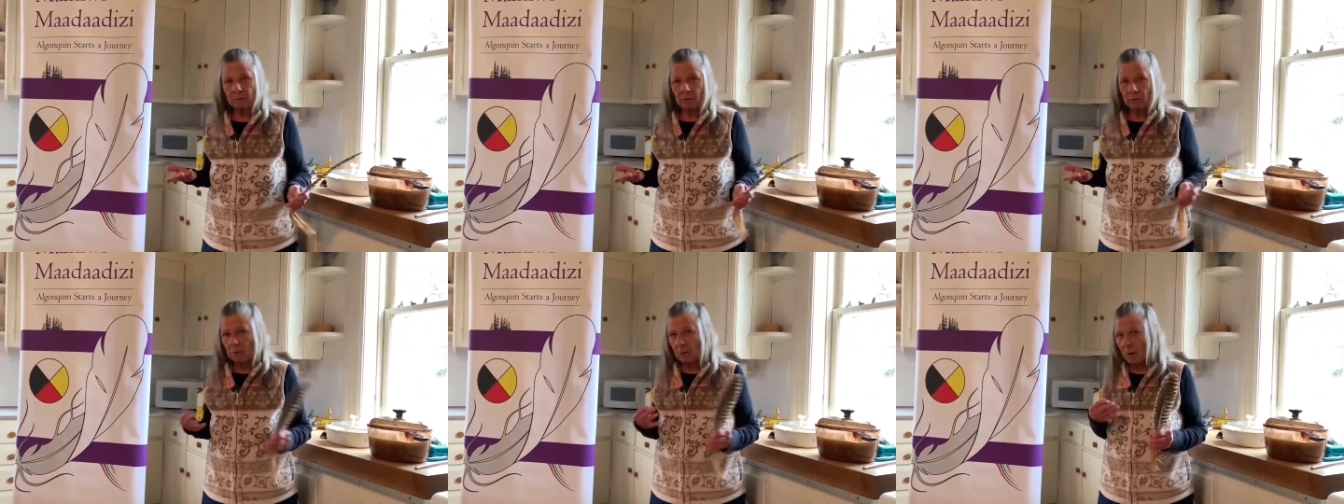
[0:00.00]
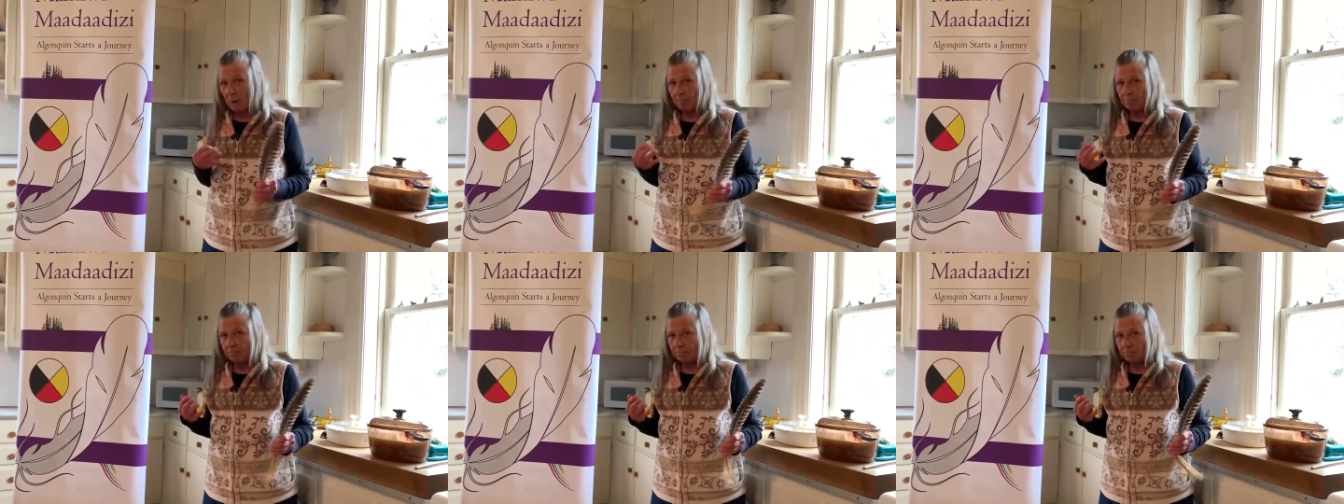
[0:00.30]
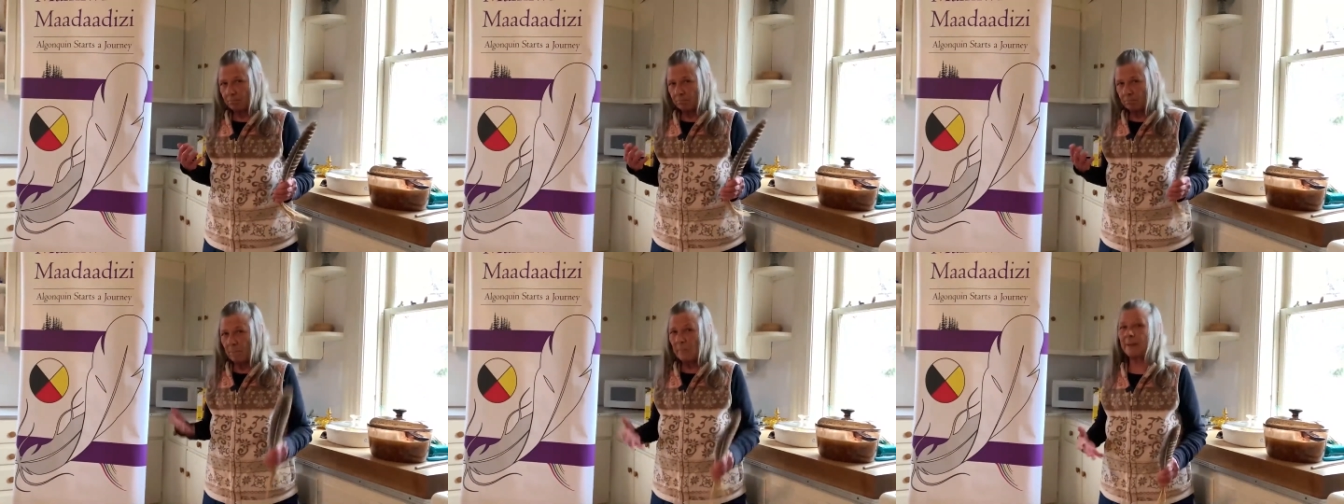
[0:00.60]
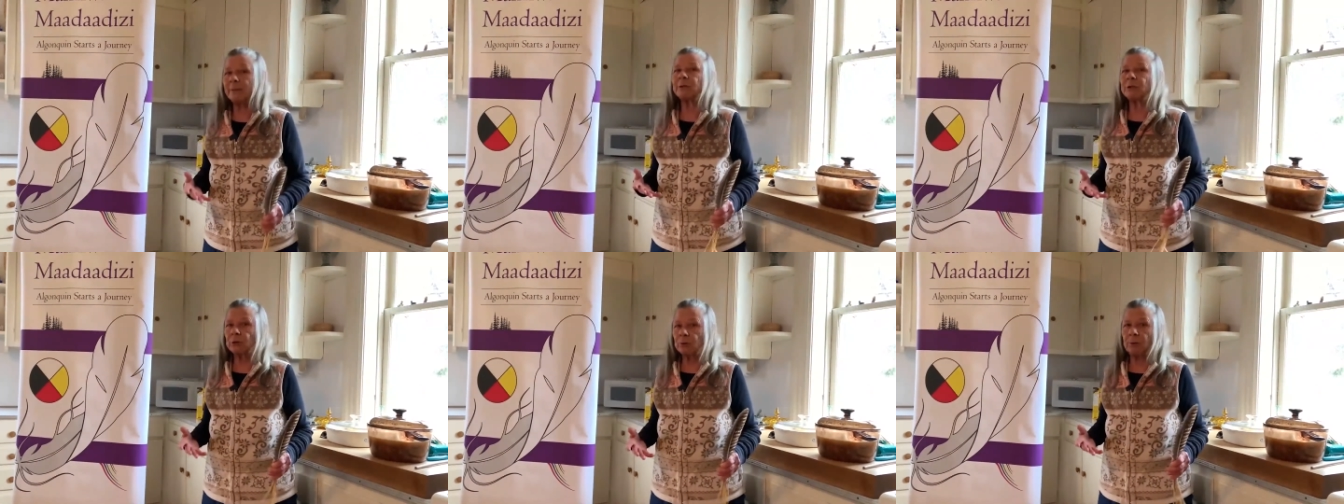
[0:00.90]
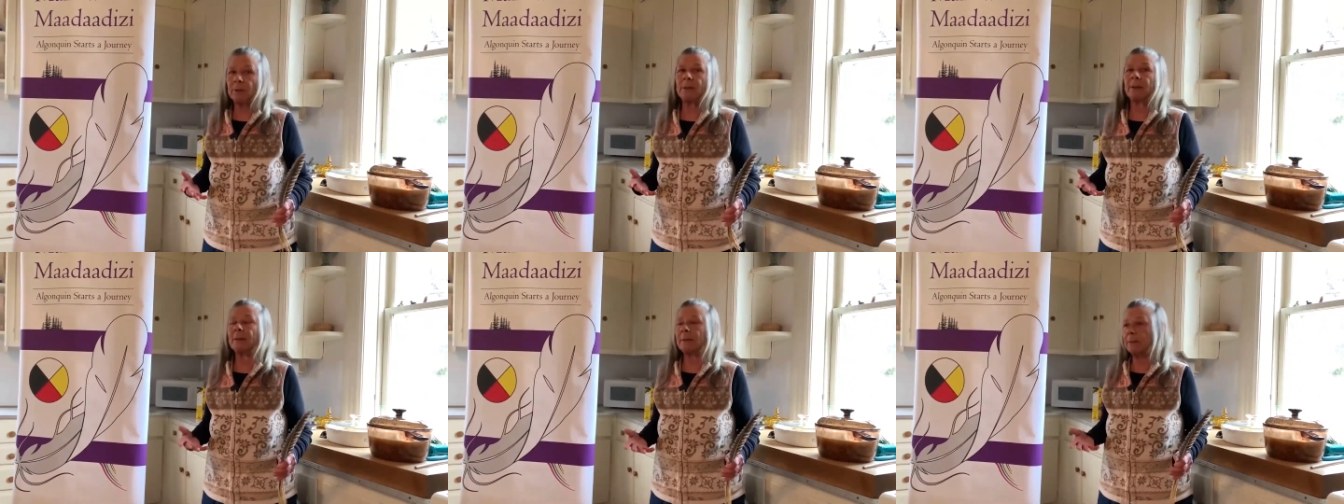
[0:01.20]
grow up
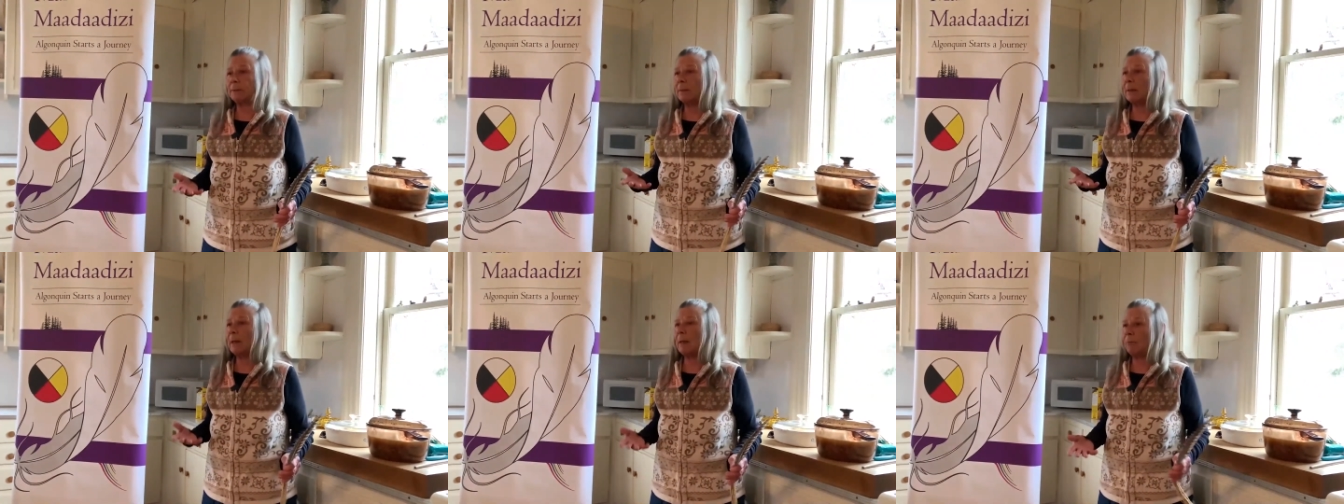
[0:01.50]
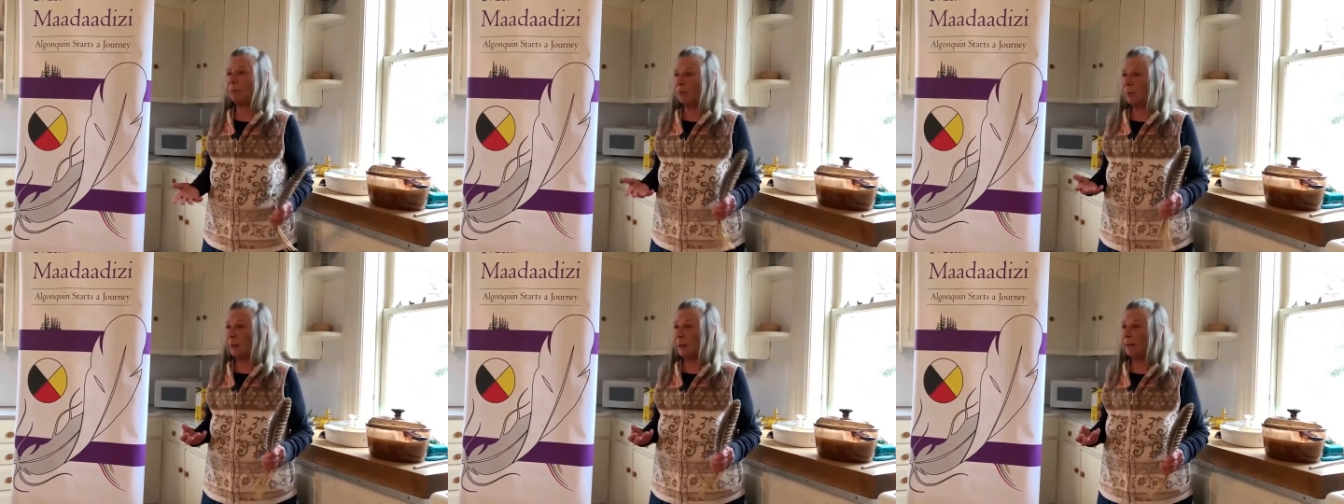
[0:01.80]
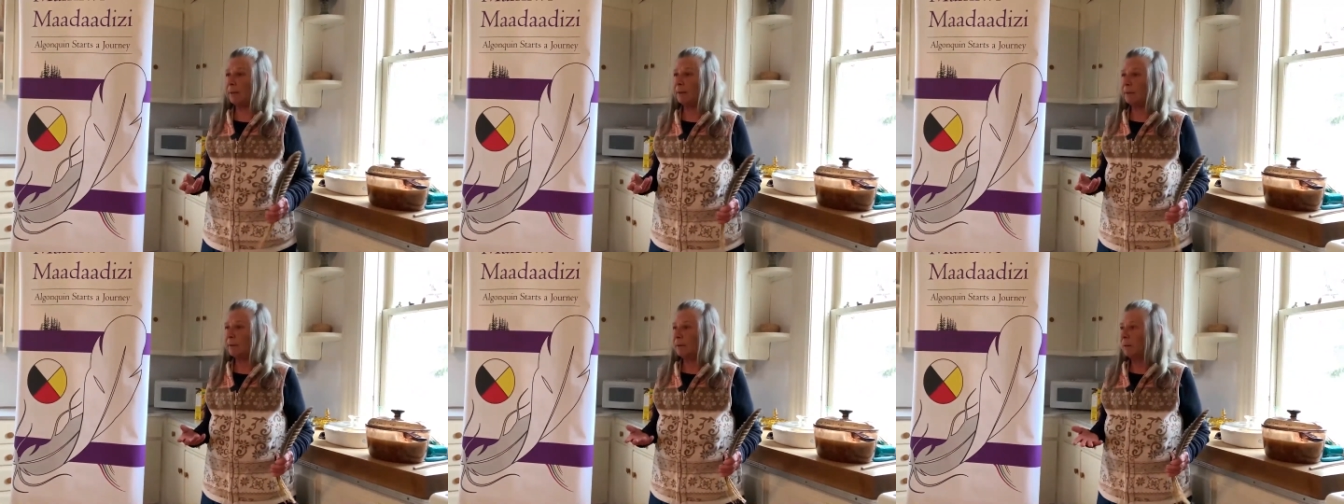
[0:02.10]
measuring in that way.